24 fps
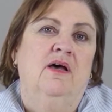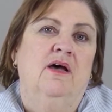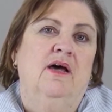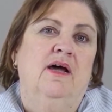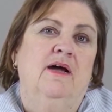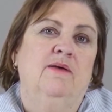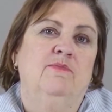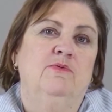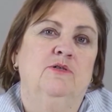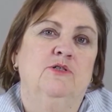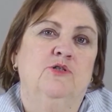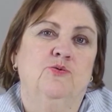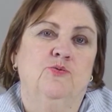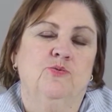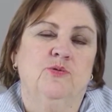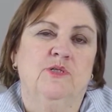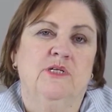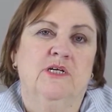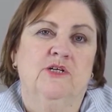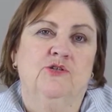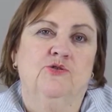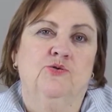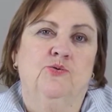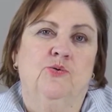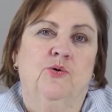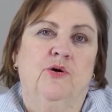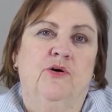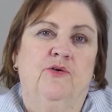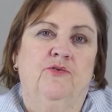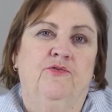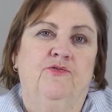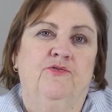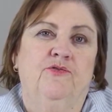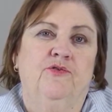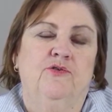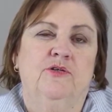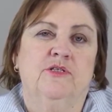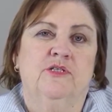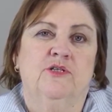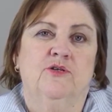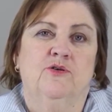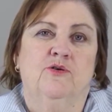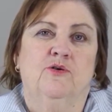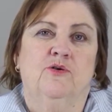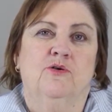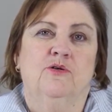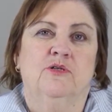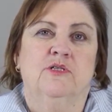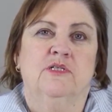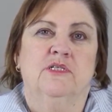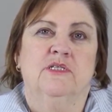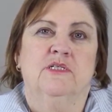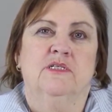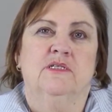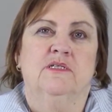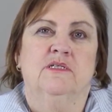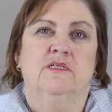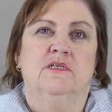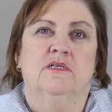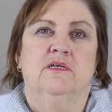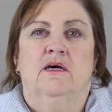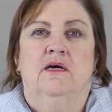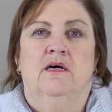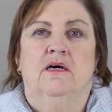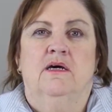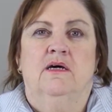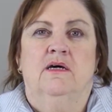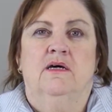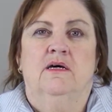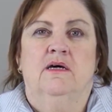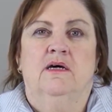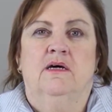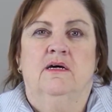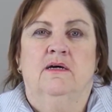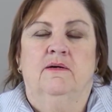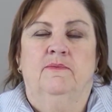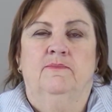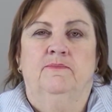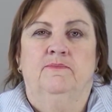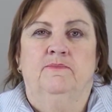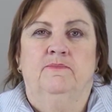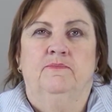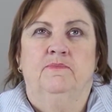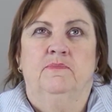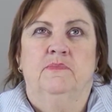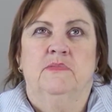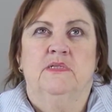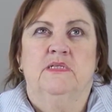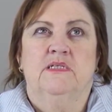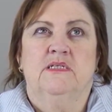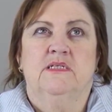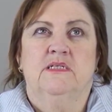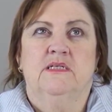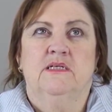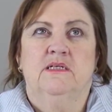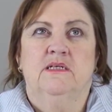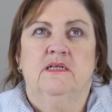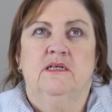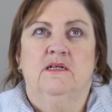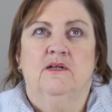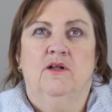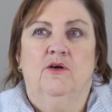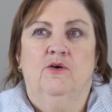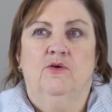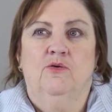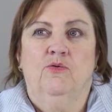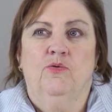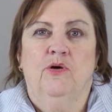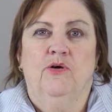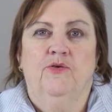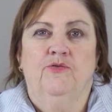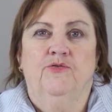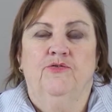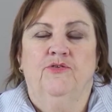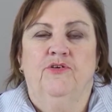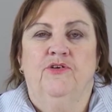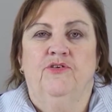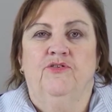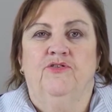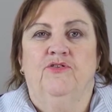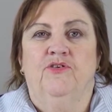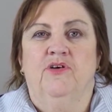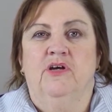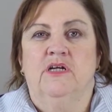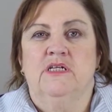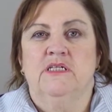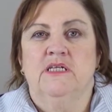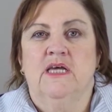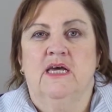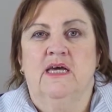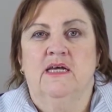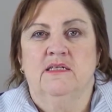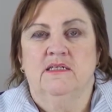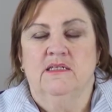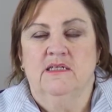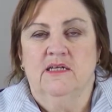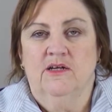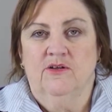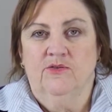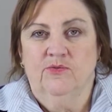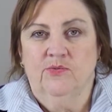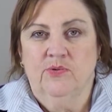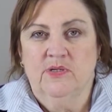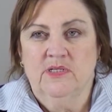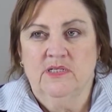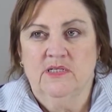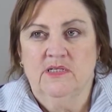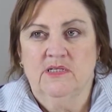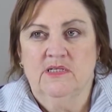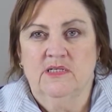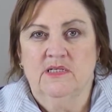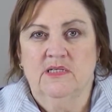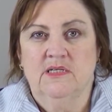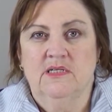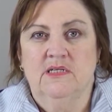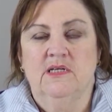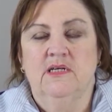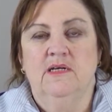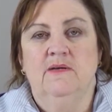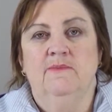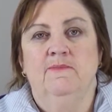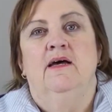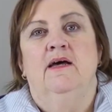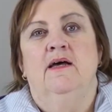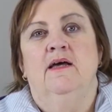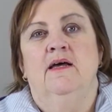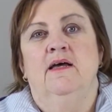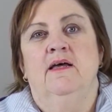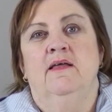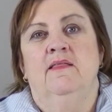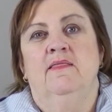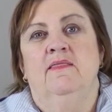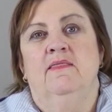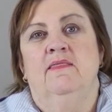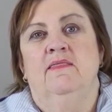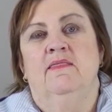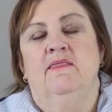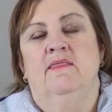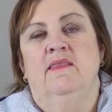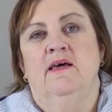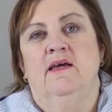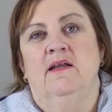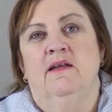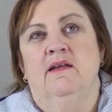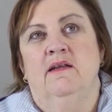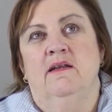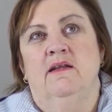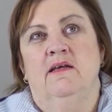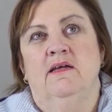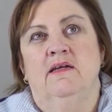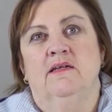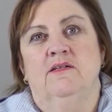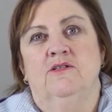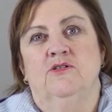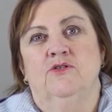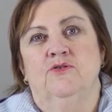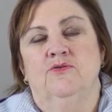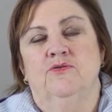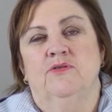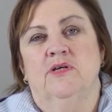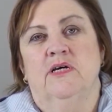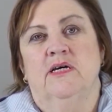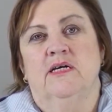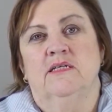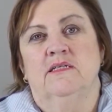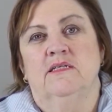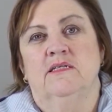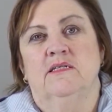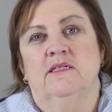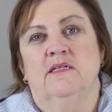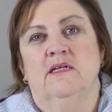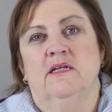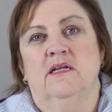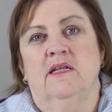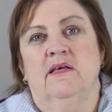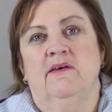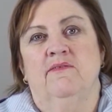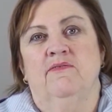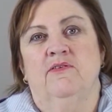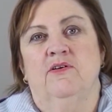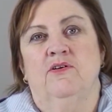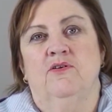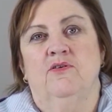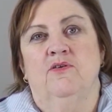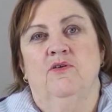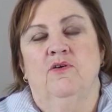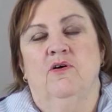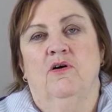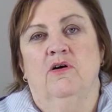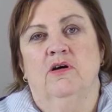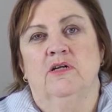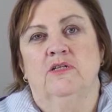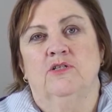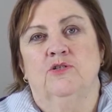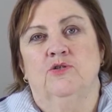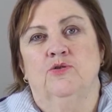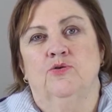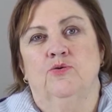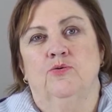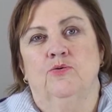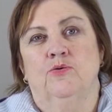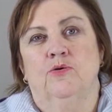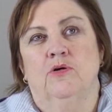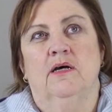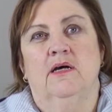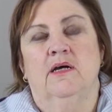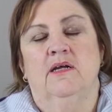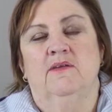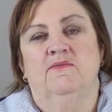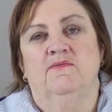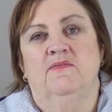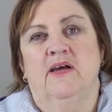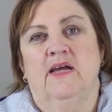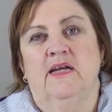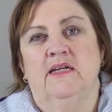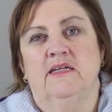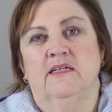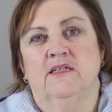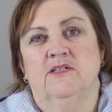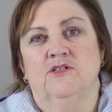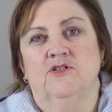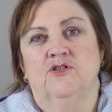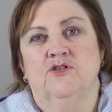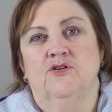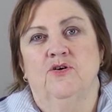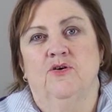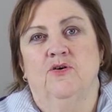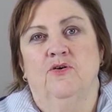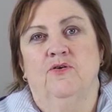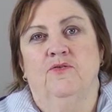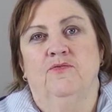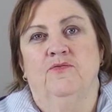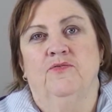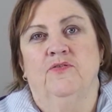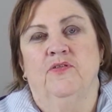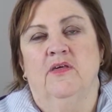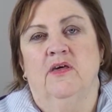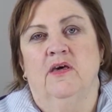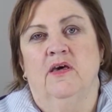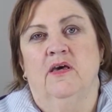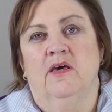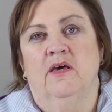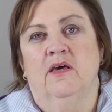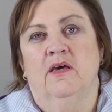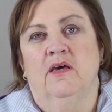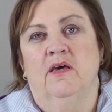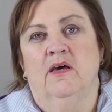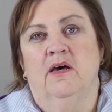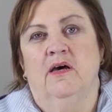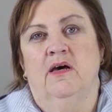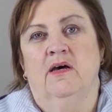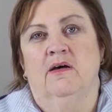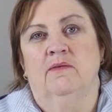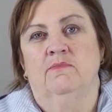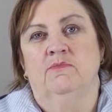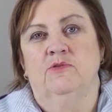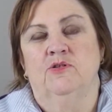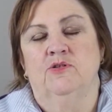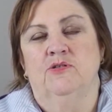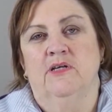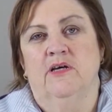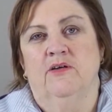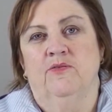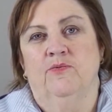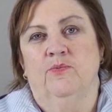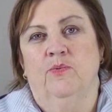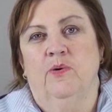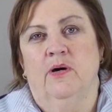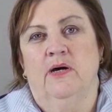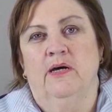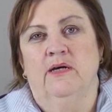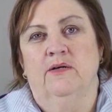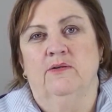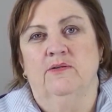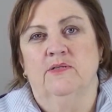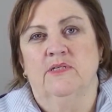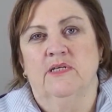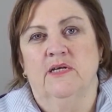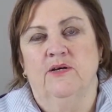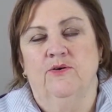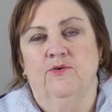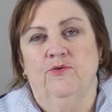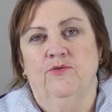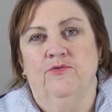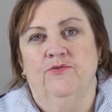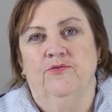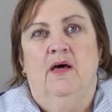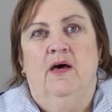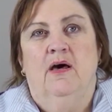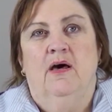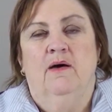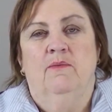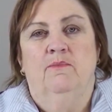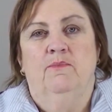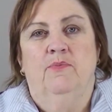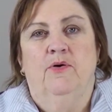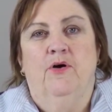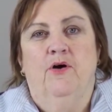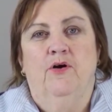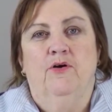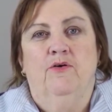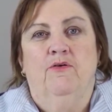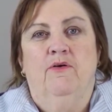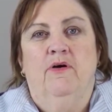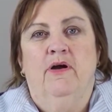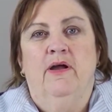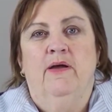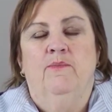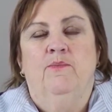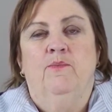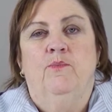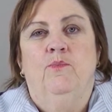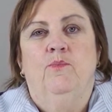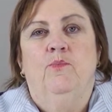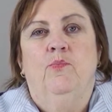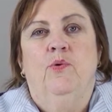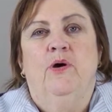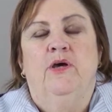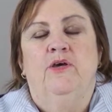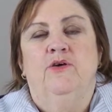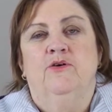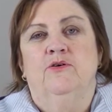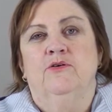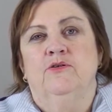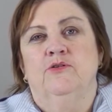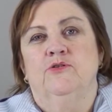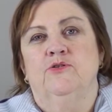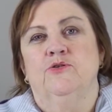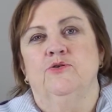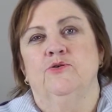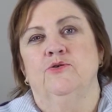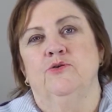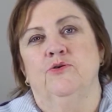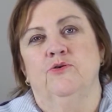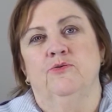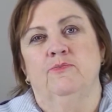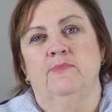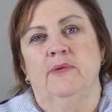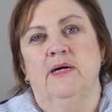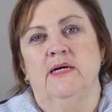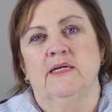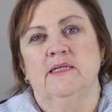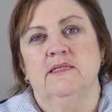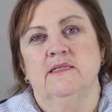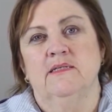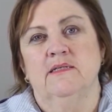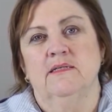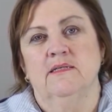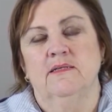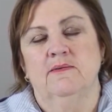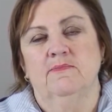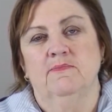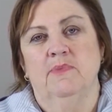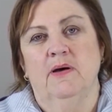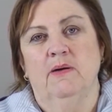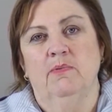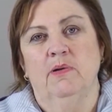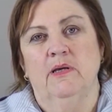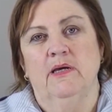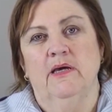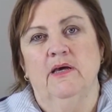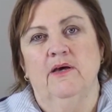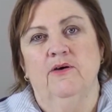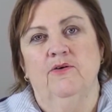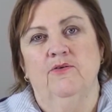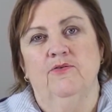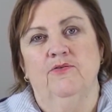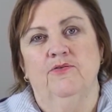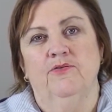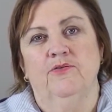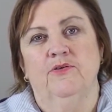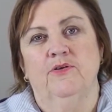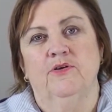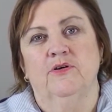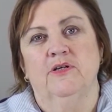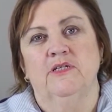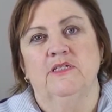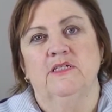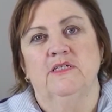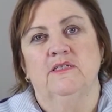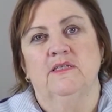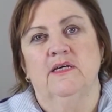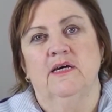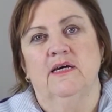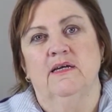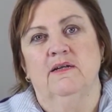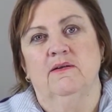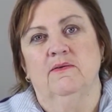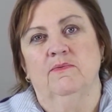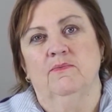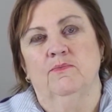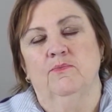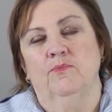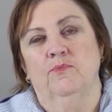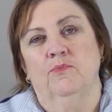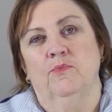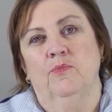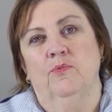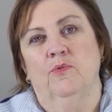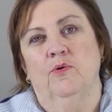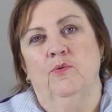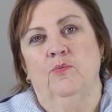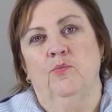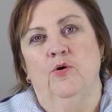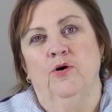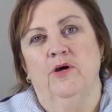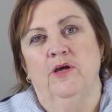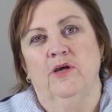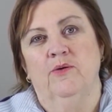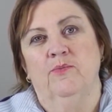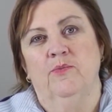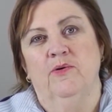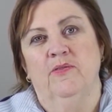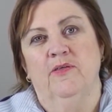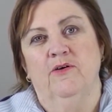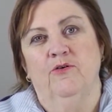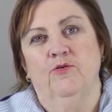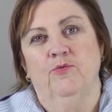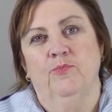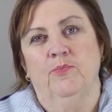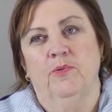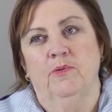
Aboriginal sexual health nurse across Sydney Local Health District and southwestern Sydney. And then in 2011 I took advantage of the New South Wales Health program where you could do your Masters in Public Health, and I did that working with health